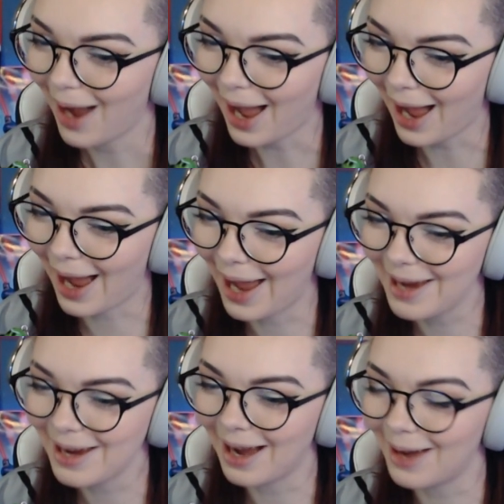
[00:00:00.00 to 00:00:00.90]

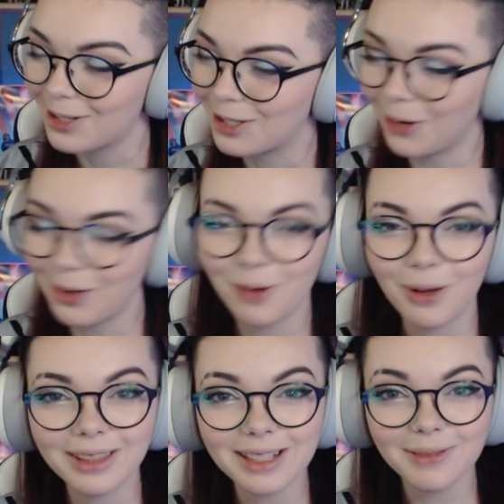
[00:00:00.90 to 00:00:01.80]
I don't know
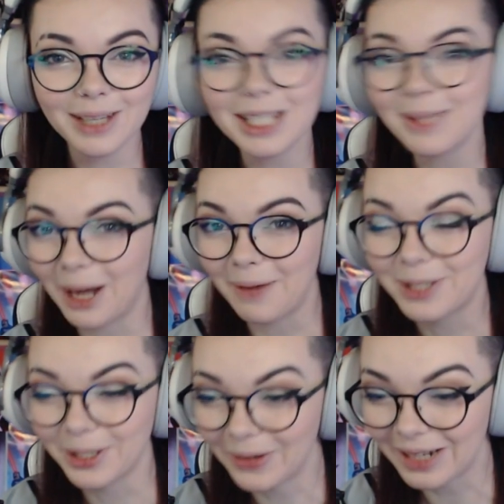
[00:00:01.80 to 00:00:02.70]
what this means, but I'm
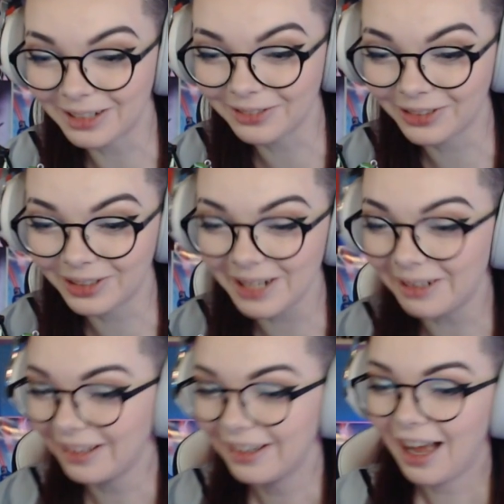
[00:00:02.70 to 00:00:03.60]
so here for it.
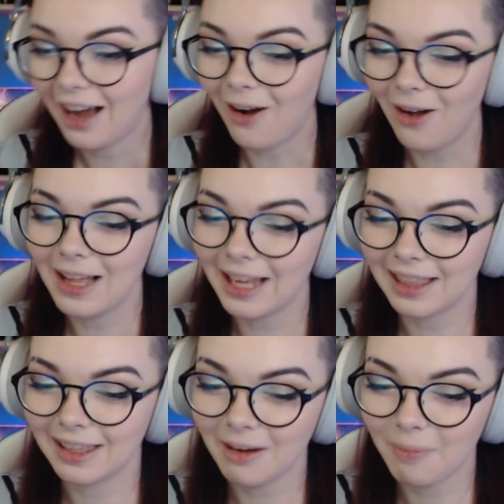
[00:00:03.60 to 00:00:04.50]
All I can
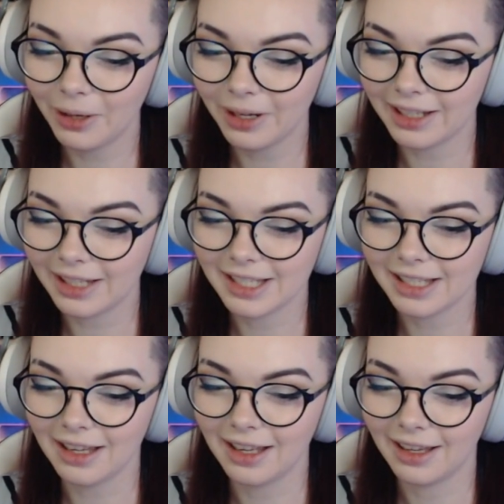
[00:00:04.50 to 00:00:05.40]
think about is
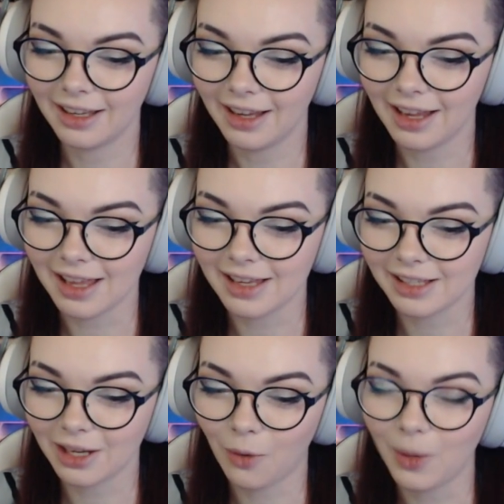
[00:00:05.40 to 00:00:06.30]

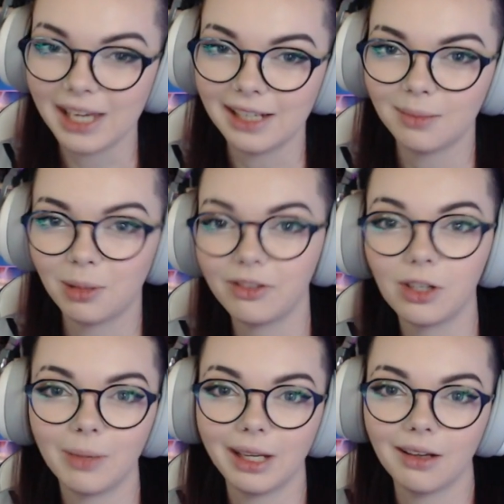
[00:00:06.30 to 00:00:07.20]
Queen
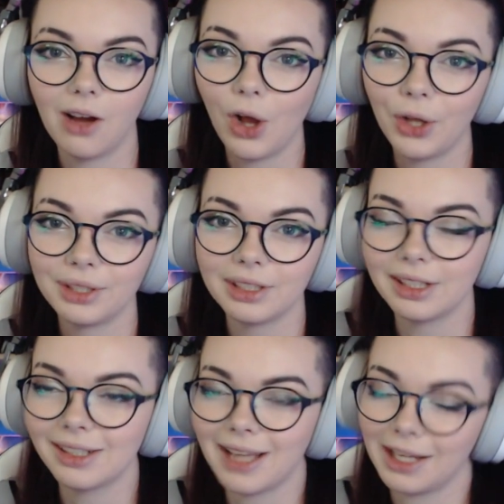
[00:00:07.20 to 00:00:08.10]
performing on
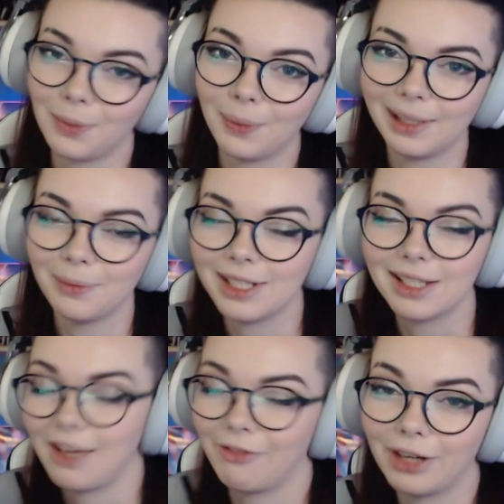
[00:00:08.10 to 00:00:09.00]
Tatooine, which is
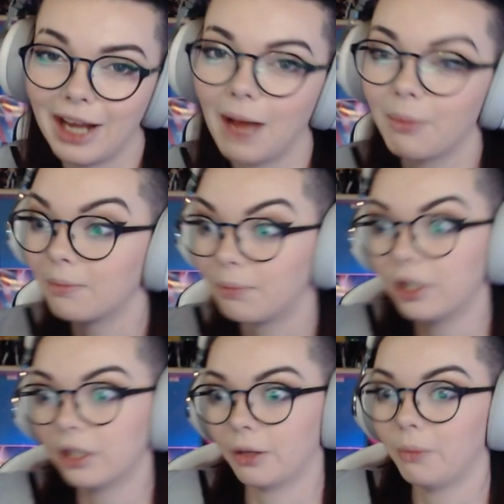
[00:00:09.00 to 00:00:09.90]
never gonna happen, but
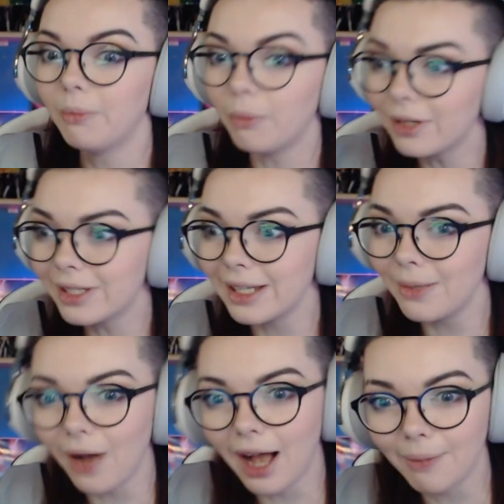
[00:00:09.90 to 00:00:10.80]
you know, we'll see
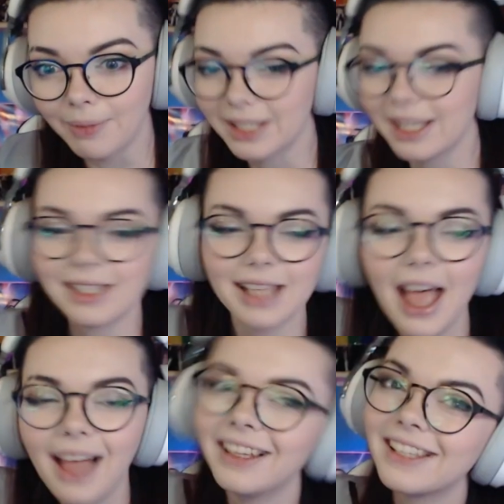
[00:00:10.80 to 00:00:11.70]
what happens.
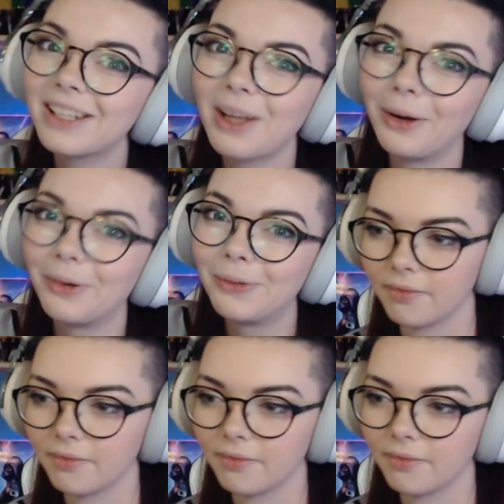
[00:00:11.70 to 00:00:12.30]
Let's go.